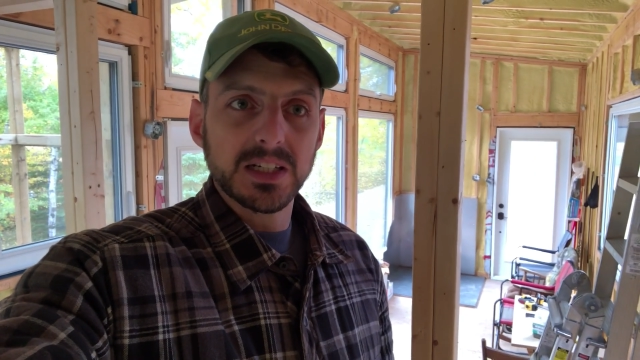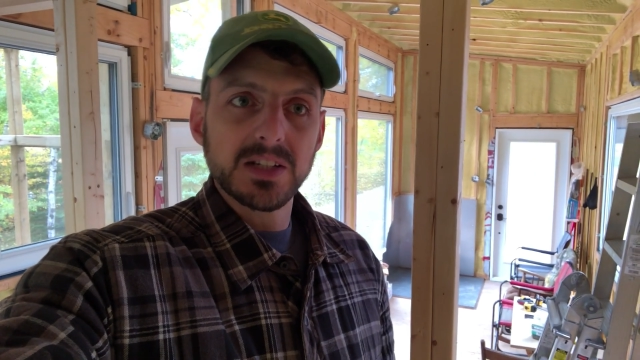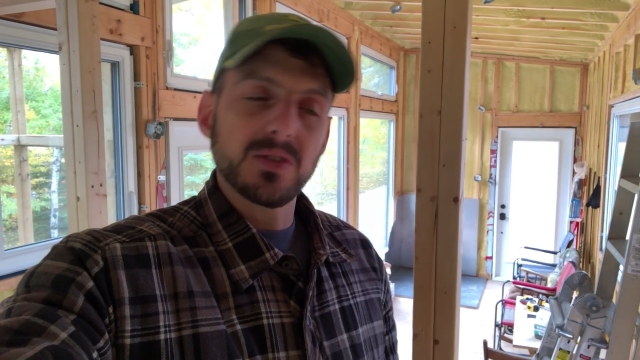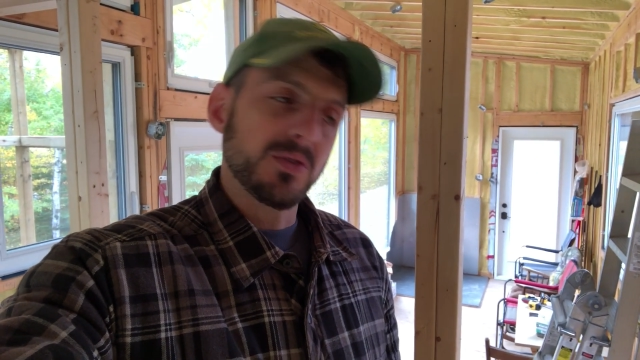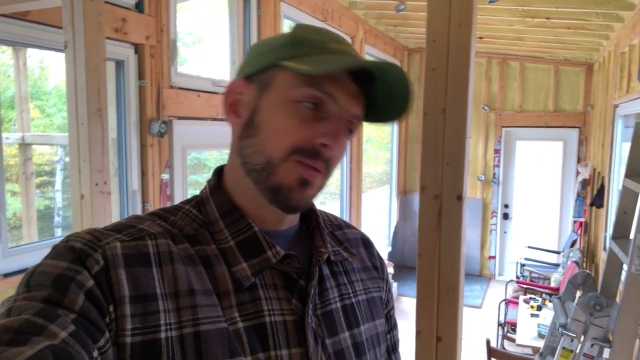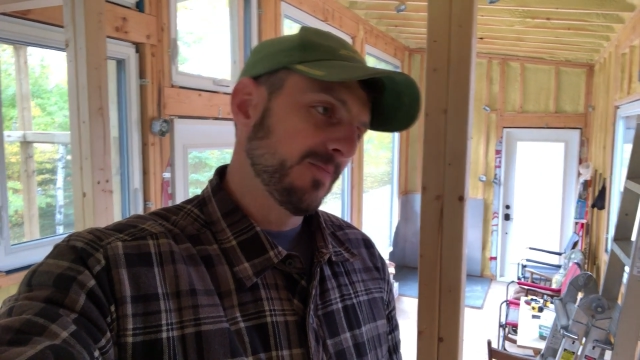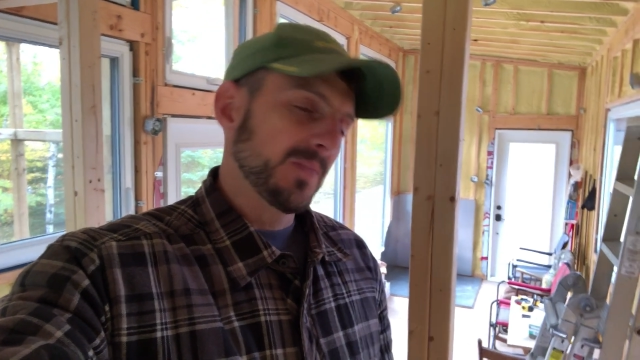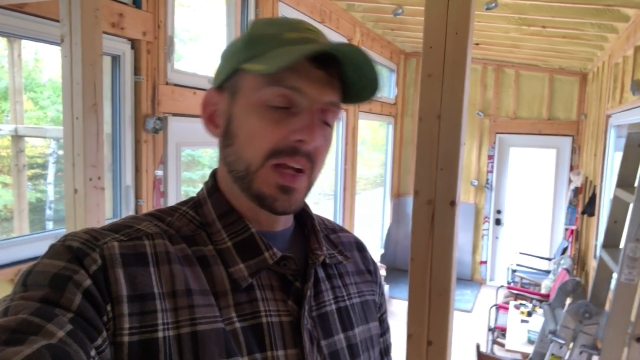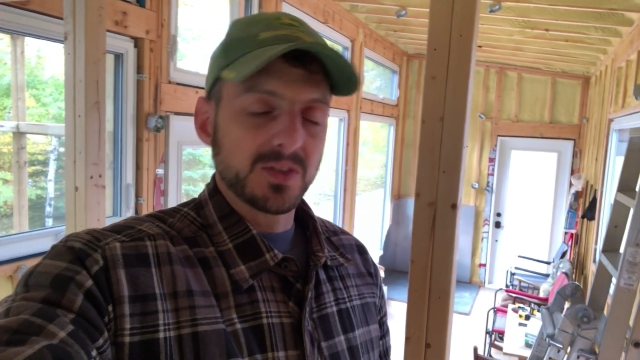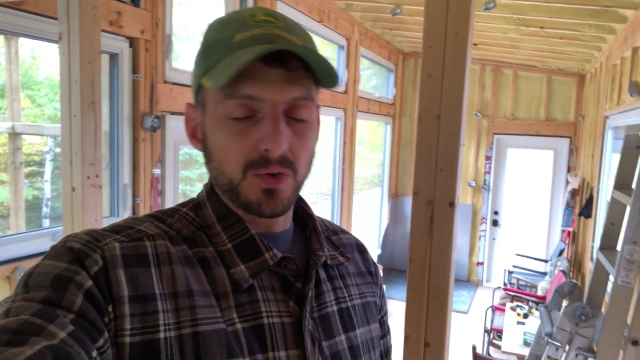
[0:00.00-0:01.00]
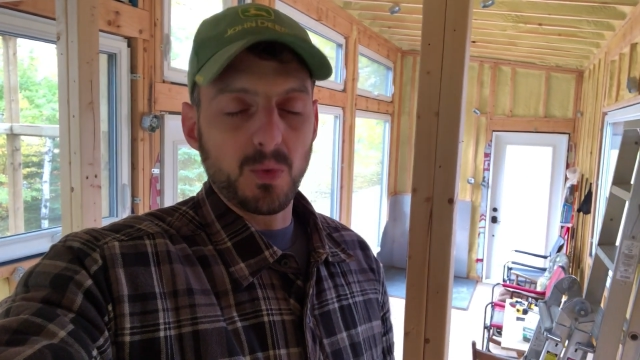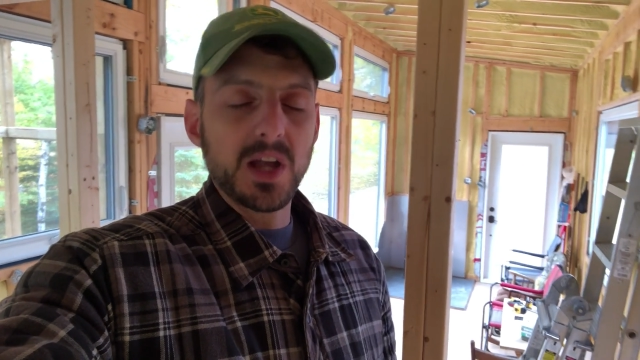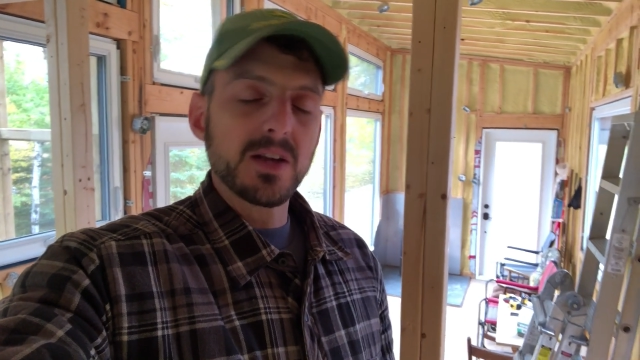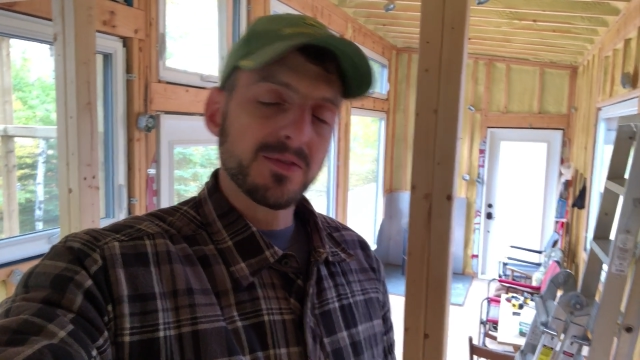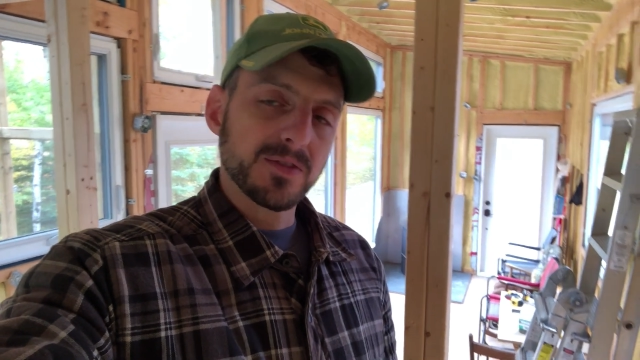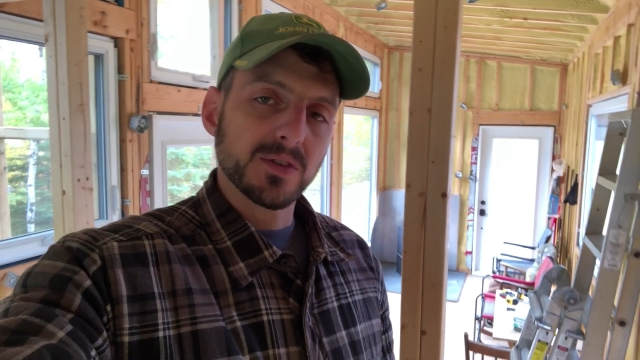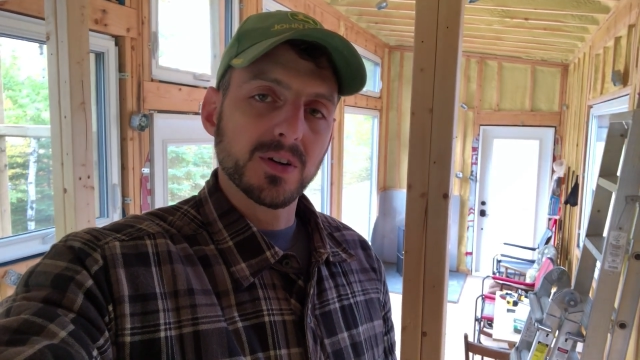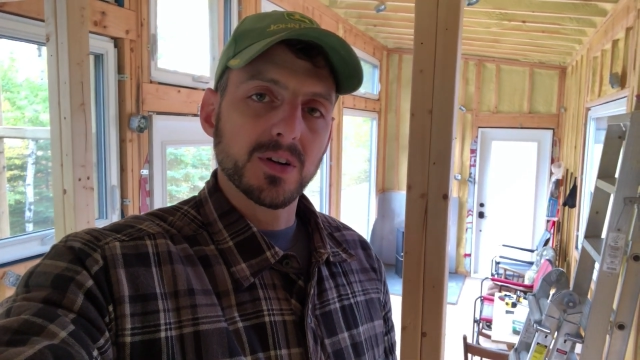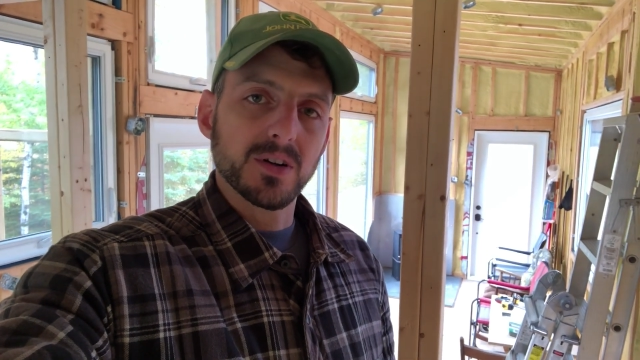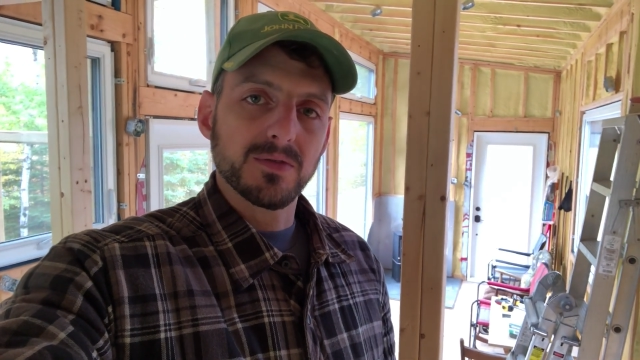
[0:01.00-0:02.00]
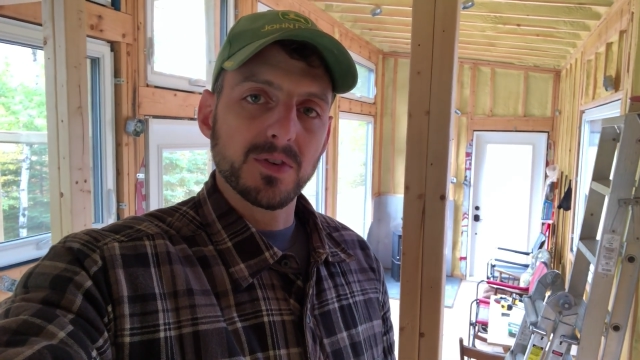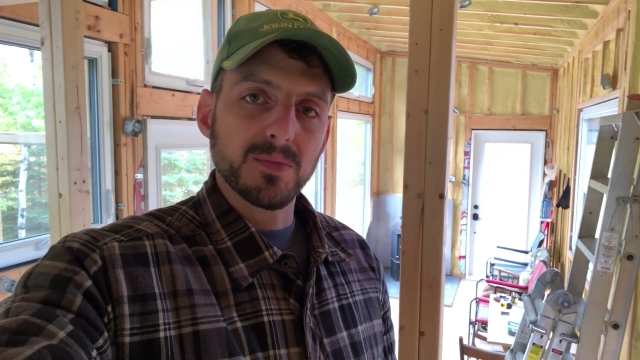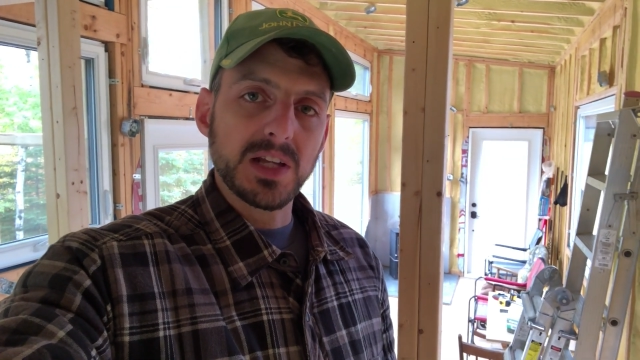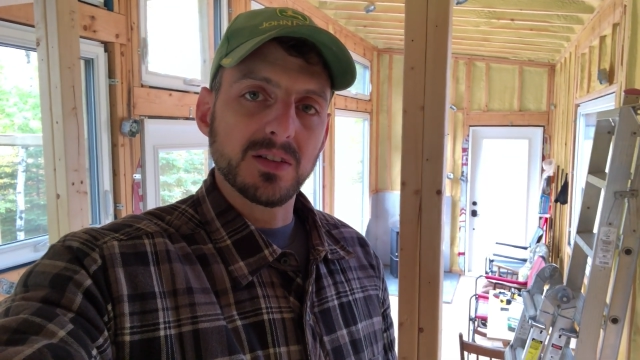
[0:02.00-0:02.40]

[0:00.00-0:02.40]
So it's a way for me